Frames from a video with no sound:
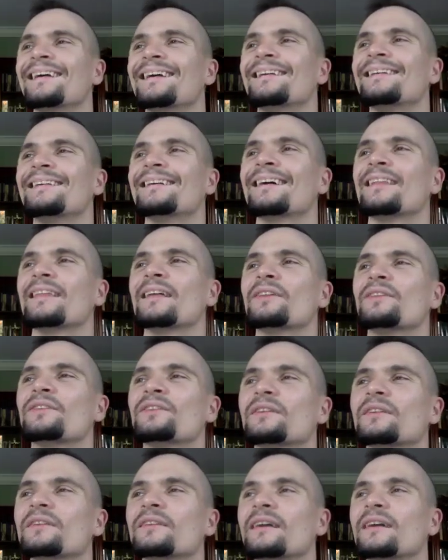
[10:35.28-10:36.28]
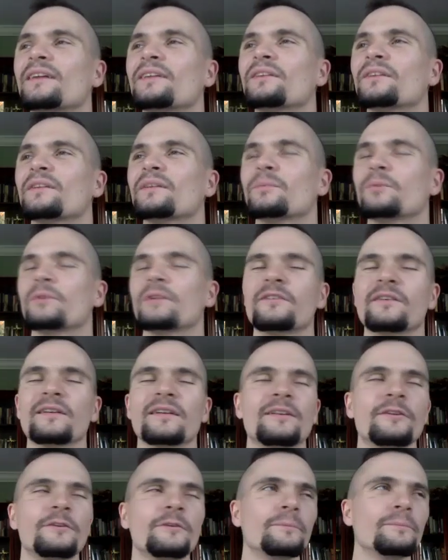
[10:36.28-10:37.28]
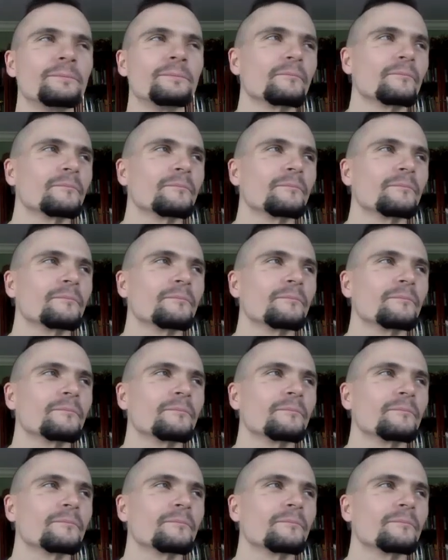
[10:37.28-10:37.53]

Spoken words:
yeah, that's pretty funny, dude.